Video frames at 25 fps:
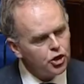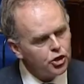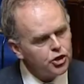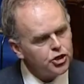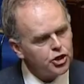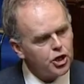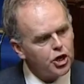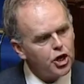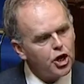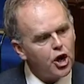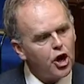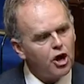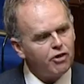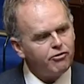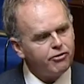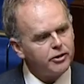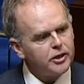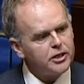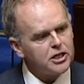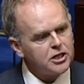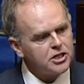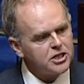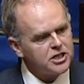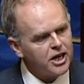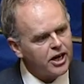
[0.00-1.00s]
doing an awful
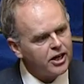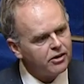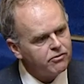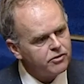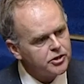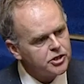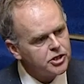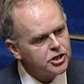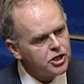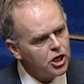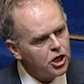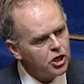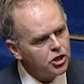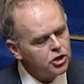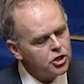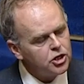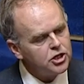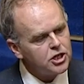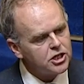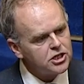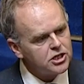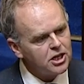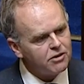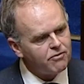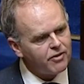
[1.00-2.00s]
disservice to
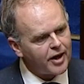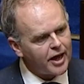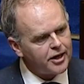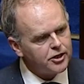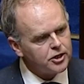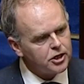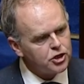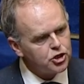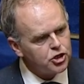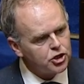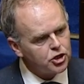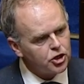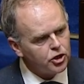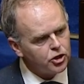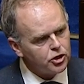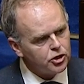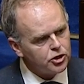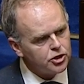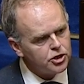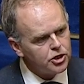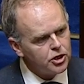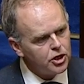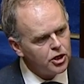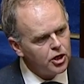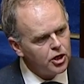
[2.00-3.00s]
disadvantaged schools.